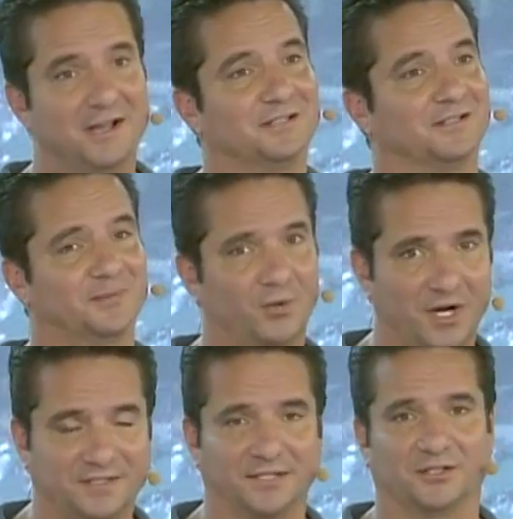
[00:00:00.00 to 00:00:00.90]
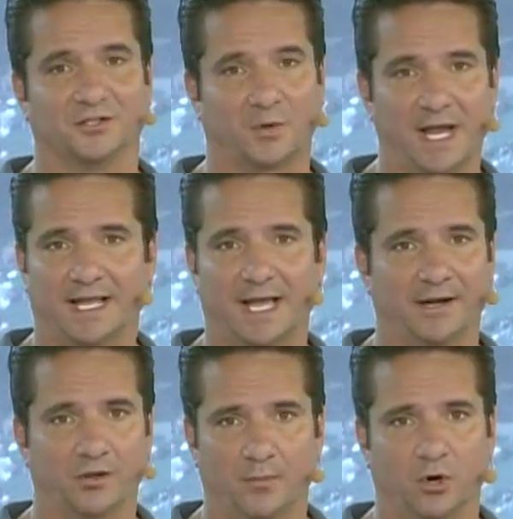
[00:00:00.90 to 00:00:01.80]
So this process could drag out. I
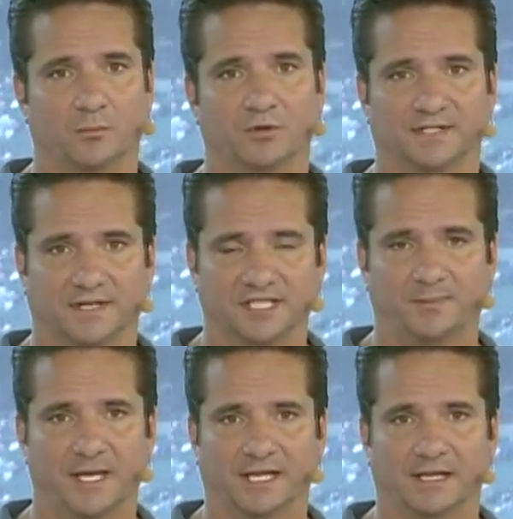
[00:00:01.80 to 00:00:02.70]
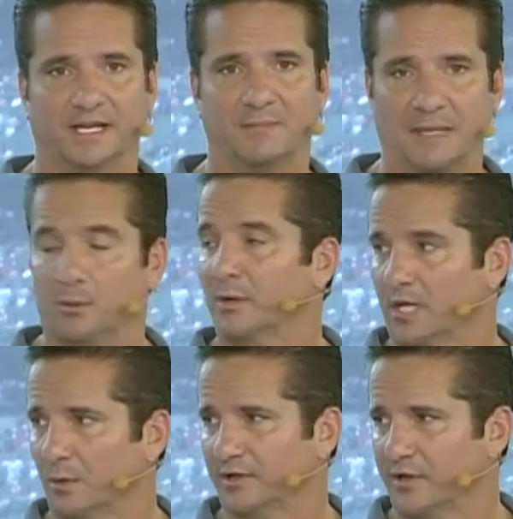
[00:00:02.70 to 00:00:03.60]
know the Baltimore Sun speculated maybe it
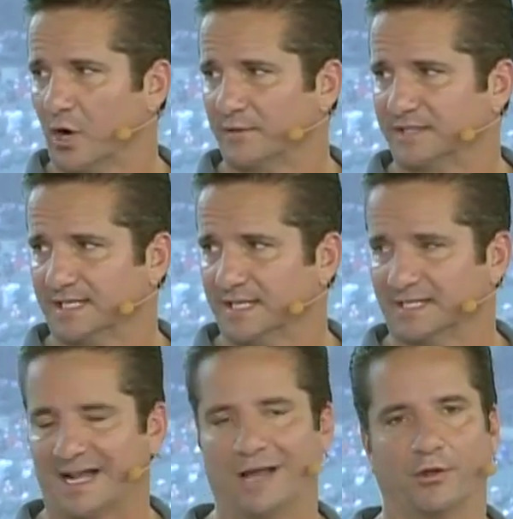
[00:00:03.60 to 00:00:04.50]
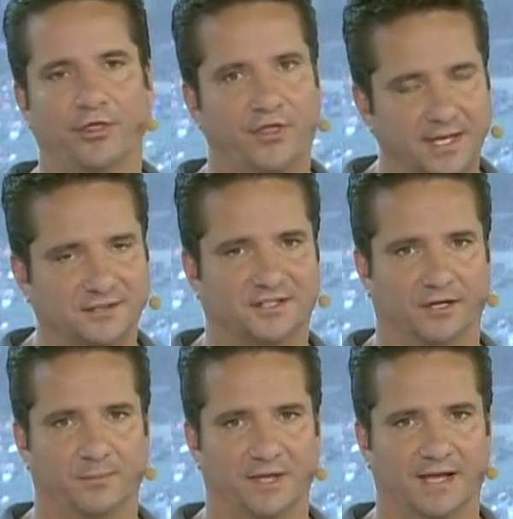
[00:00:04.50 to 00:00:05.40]
would go into the offseason. I don't think it's
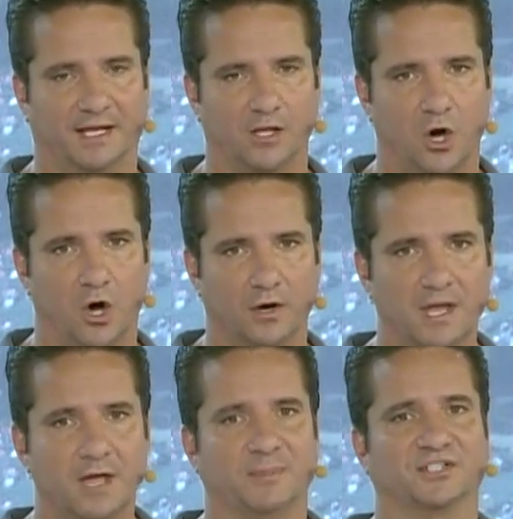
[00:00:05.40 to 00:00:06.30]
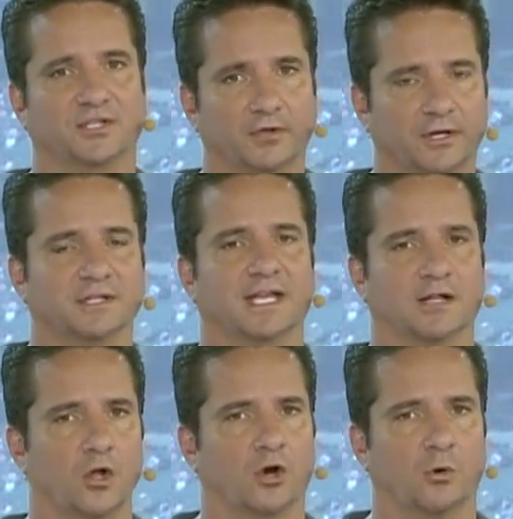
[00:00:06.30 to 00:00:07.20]
going to be that long, but it's certainly going to
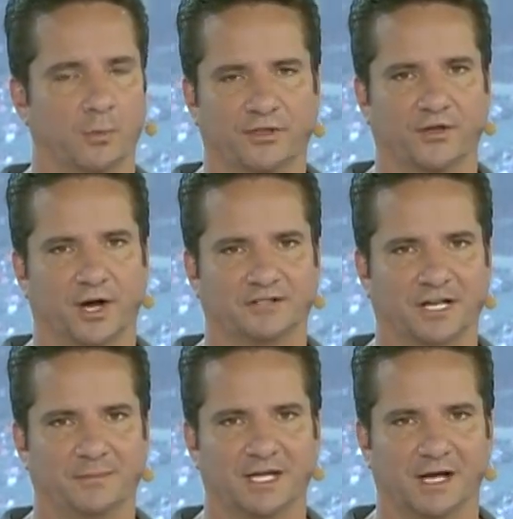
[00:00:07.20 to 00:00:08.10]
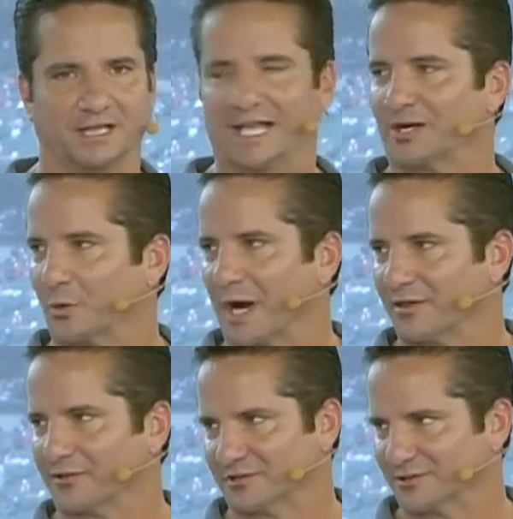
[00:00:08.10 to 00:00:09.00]
take longer than what we thought. It's going to be uh, later
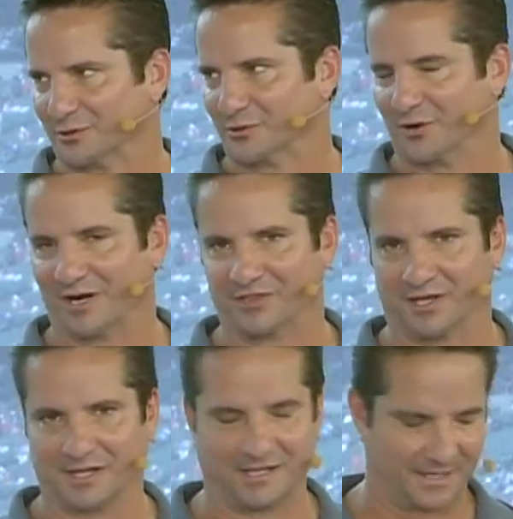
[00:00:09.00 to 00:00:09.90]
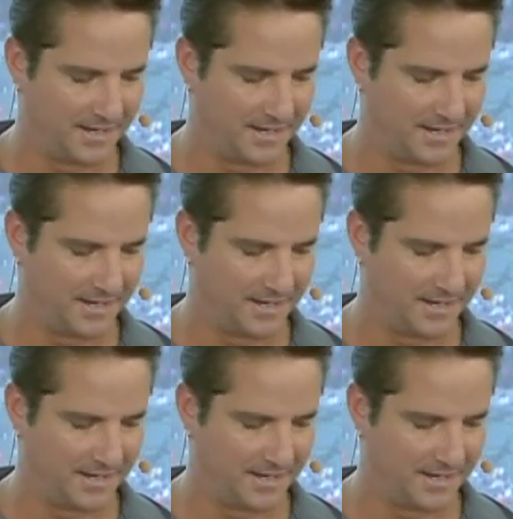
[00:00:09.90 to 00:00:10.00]
rather than sooner, I think.